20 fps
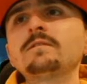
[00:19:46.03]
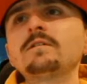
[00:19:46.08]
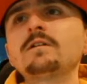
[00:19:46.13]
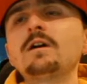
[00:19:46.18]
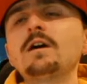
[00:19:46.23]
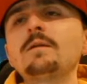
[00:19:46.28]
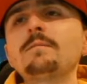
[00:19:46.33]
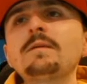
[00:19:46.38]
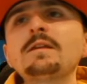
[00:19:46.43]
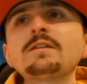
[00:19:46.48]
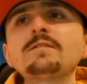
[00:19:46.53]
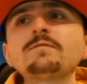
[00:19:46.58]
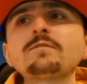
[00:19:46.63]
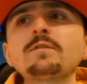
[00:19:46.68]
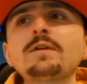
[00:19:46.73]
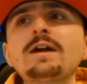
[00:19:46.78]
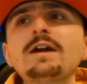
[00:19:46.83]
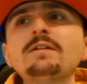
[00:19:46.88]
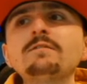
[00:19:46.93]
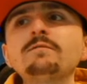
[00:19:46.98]
Uh, many of you
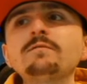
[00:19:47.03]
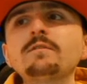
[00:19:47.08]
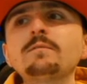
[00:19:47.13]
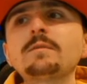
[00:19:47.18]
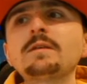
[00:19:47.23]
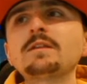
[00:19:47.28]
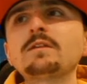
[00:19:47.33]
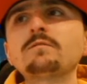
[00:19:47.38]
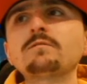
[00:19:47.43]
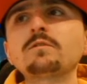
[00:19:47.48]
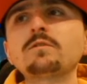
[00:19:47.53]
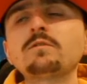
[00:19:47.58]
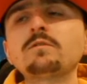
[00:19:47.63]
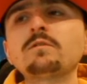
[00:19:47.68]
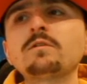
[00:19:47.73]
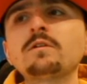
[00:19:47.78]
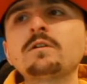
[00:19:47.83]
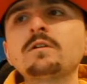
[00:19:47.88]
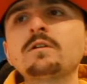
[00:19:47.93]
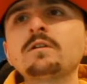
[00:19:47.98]
have, and many of you
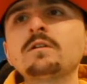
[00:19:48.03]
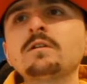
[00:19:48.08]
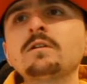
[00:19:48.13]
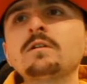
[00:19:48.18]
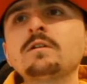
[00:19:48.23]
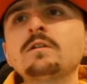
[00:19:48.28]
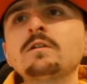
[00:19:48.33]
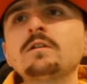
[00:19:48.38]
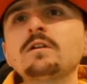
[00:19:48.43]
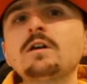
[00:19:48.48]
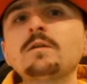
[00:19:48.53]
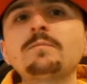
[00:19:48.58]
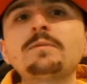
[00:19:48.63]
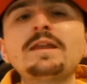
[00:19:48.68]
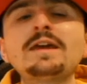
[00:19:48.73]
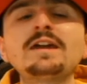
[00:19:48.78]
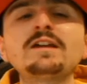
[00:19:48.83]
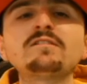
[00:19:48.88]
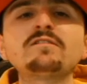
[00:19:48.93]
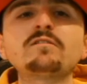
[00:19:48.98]
of
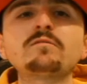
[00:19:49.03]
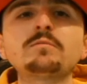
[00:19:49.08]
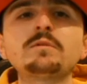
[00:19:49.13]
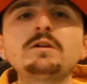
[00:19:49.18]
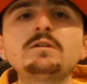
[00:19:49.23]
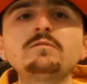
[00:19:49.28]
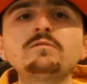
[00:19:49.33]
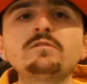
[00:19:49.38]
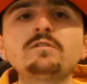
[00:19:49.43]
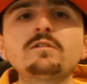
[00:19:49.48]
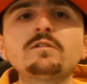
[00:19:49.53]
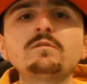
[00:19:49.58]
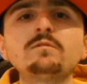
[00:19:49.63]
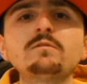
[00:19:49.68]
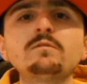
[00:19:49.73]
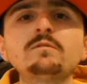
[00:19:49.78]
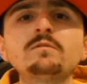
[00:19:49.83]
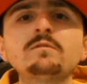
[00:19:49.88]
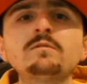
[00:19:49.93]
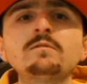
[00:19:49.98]
players as well, so
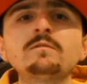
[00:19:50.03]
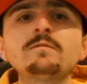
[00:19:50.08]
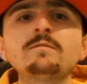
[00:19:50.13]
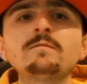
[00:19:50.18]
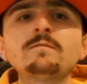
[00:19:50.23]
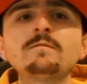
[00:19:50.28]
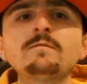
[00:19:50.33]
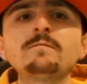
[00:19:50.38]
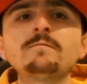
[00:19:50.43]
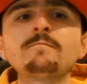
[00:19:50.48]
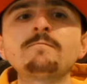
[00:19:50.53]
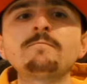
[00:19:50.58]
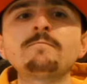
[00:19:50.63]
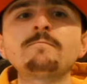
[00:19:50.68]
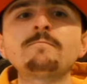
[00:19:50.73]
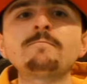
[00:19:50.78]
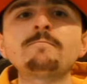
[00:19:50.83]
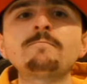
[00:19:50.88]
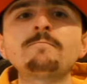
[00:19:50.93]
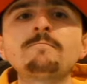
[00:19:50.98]

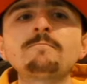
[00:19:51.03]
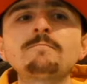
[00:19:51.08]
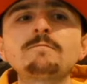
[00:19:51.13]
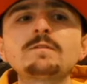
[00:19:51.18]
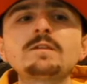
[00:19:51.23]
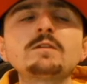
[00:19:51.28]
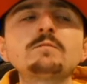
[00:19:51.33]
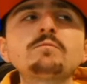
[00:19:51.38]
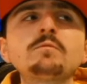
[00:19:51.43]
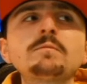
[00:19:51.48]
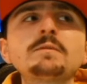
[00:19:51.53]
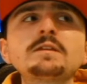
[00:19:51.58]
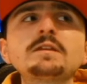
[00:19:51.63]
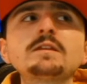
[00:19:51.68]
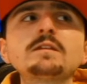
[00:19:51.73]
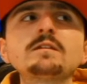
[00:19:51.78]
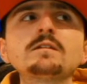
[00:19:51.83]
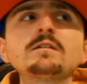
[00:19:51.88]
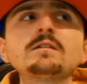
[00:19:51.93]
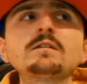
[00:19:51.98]
you
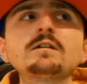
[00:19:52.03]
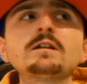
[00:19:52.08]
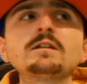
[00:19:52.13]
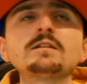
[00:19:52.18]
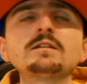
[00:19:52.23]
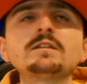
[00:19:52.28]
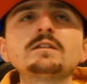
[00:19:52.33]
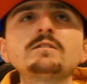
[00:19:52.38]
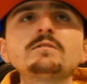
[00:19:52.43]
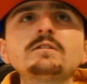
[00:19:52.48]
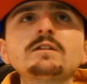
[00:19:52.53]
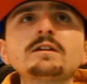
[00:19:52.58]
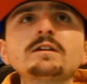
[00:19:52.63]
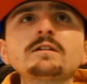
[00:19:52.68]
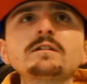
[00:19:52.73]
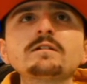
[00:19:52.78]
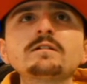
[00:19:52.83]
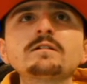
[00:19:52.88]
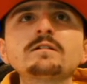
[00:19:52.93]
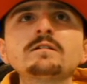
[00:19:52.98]
probably I don't know, like